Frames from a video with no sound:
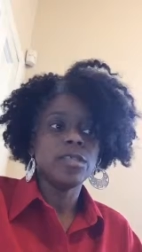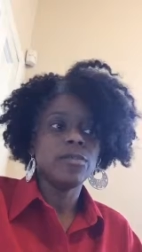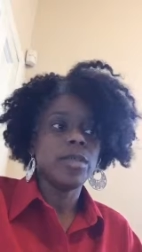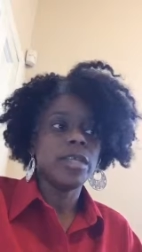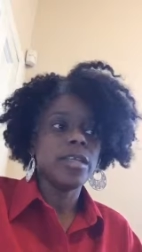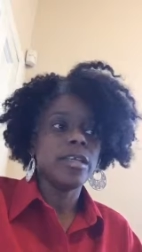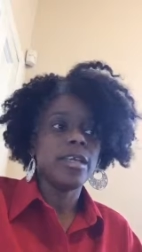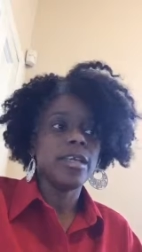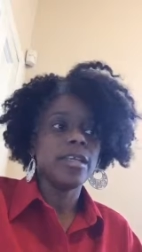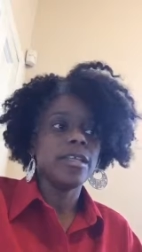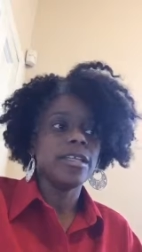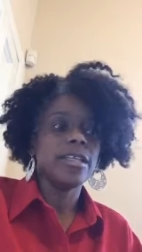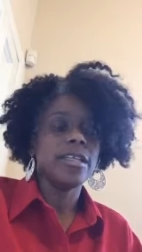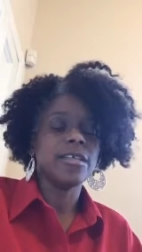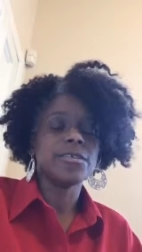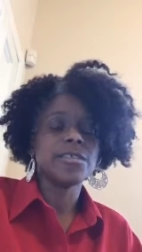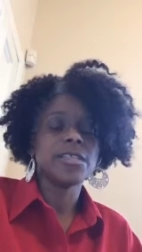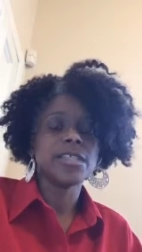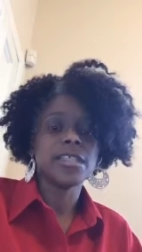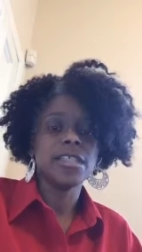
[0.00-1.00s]
it be an
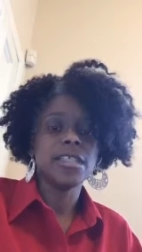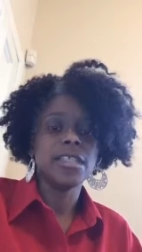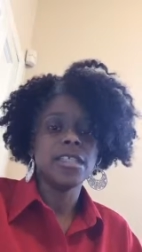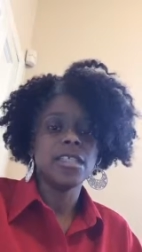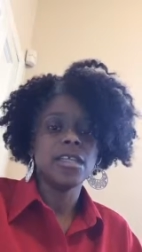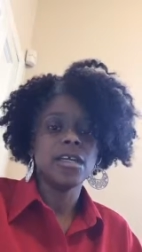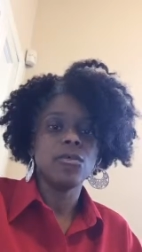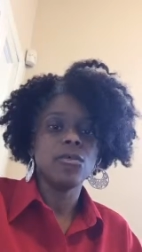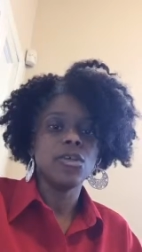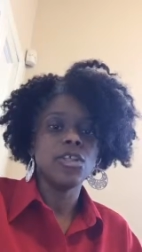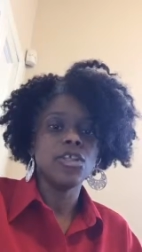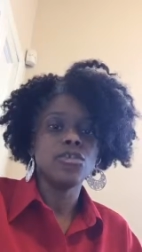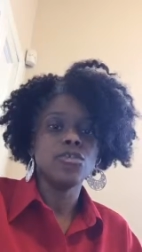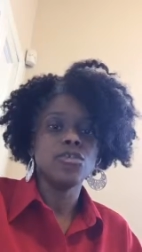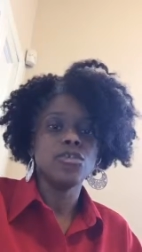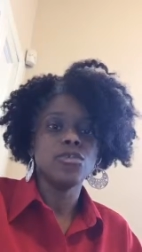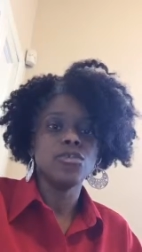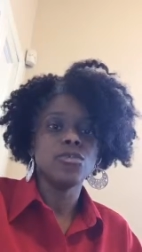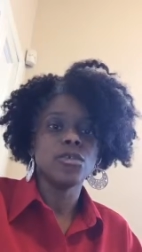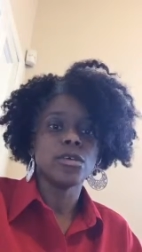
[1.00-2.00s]
LLC, or will you
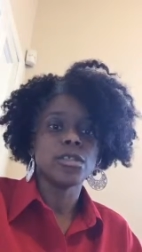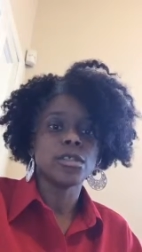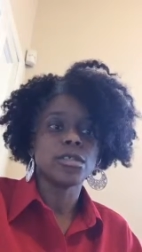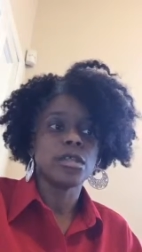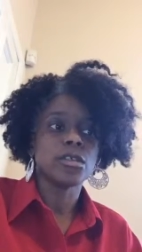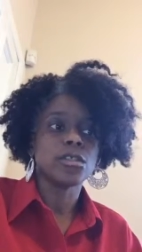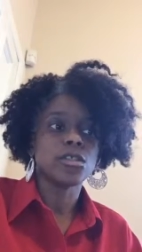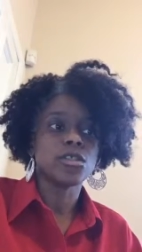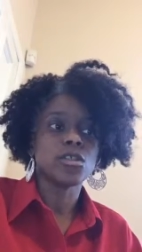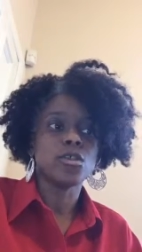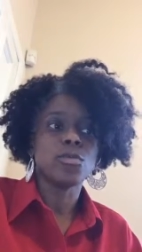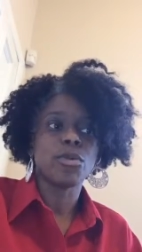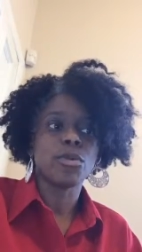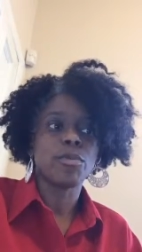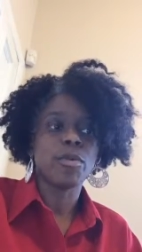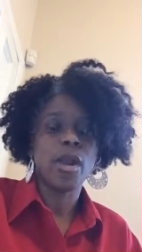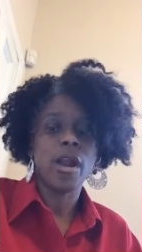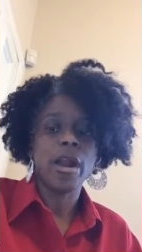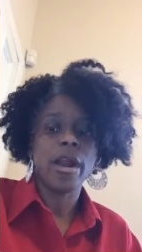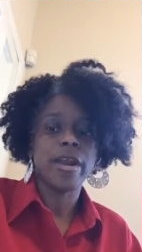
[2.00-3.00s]
do a sole
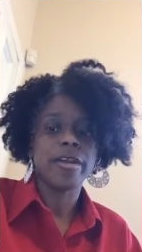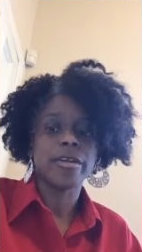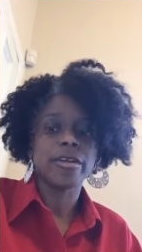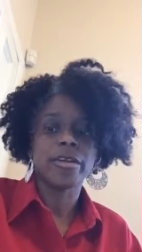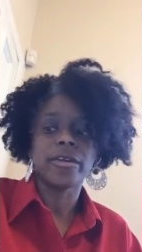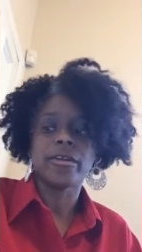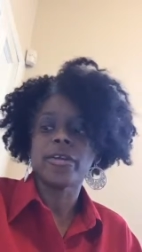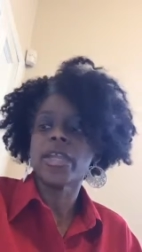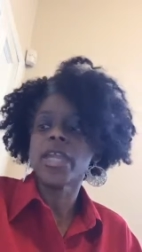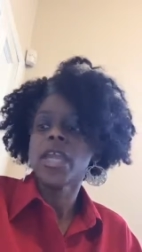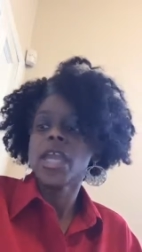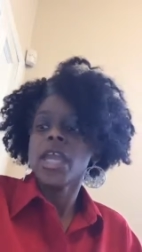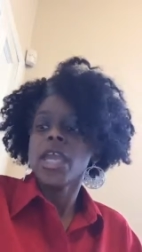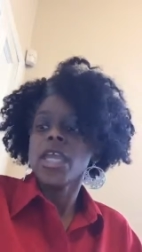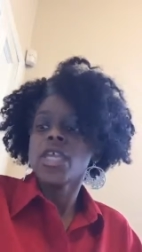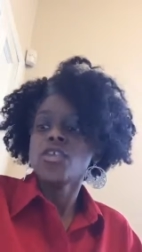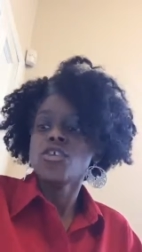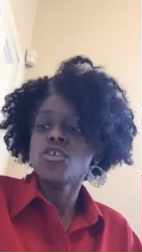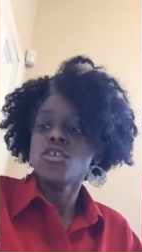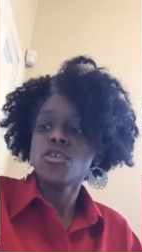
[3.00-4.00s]
proprietor?
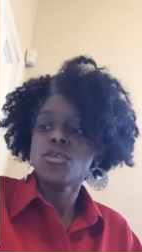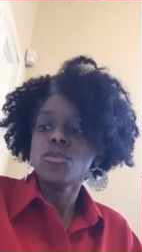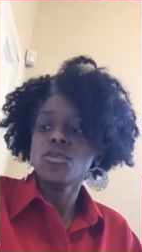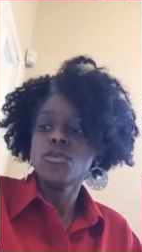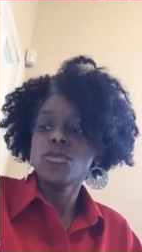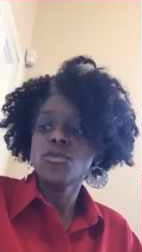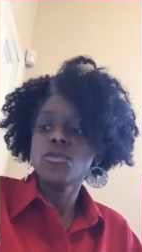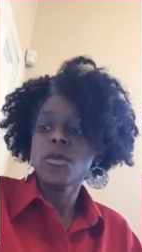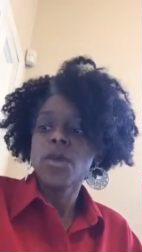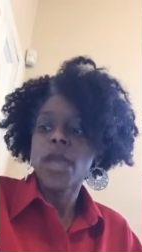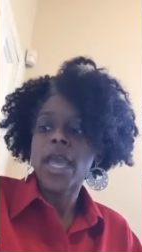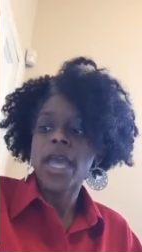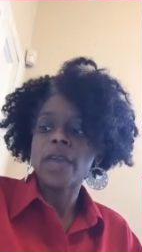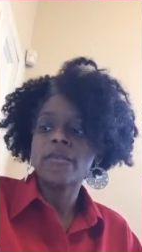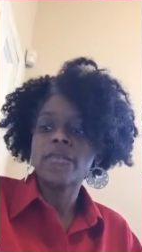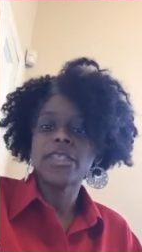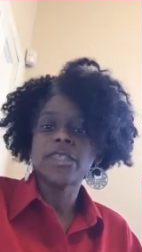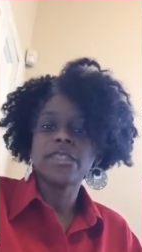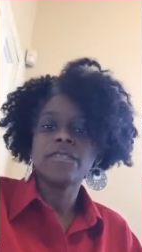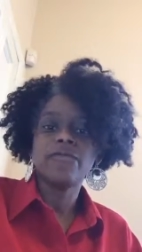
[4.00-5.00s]
You
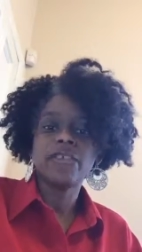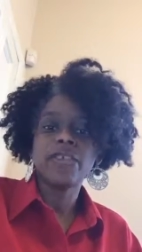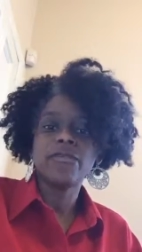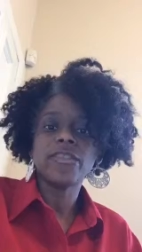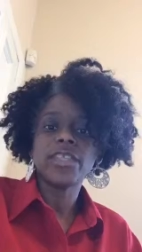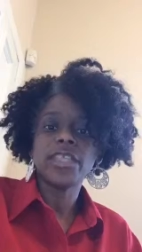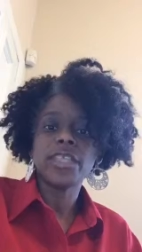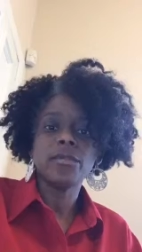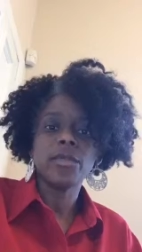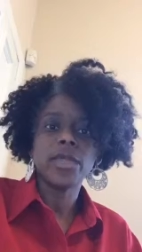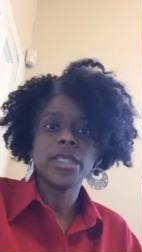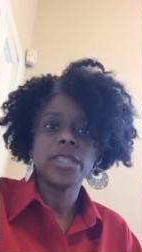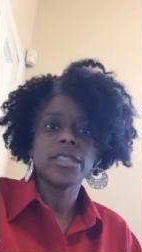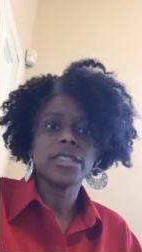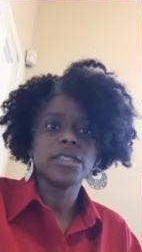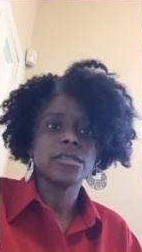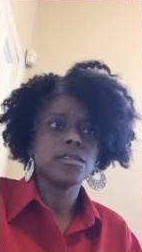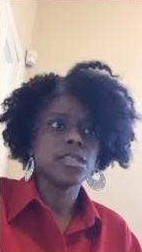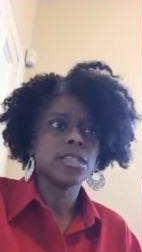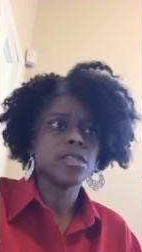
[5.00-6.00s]
have this 15 minutes
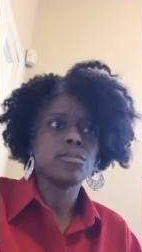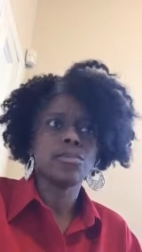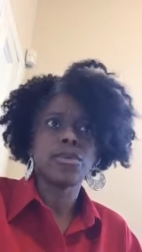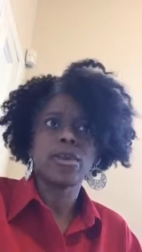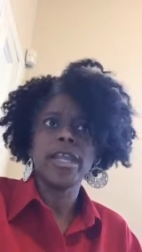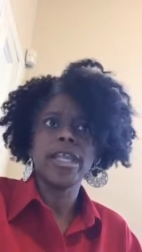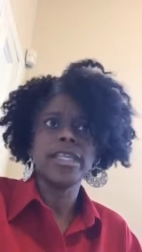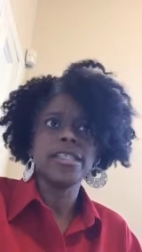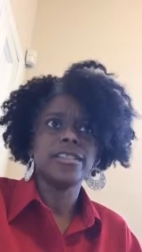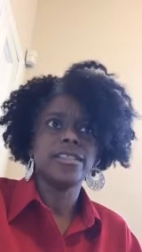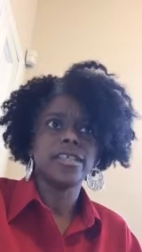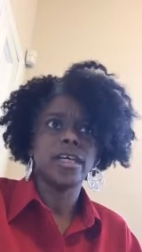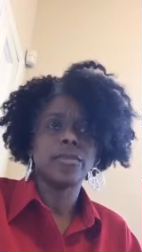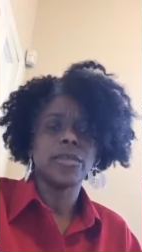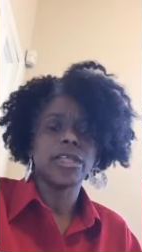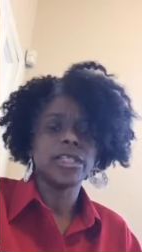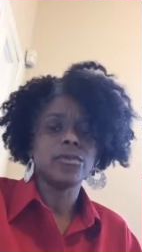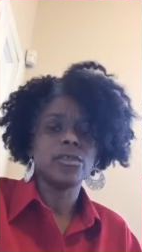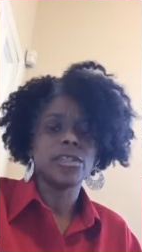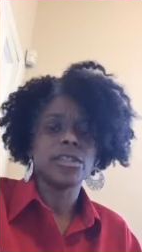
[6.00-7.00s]
to just brain dump,
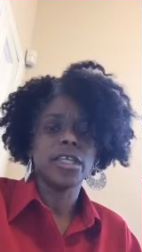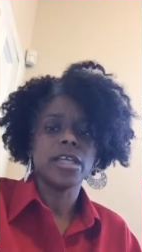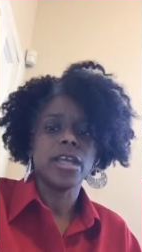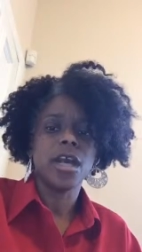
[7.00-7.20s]
that's what they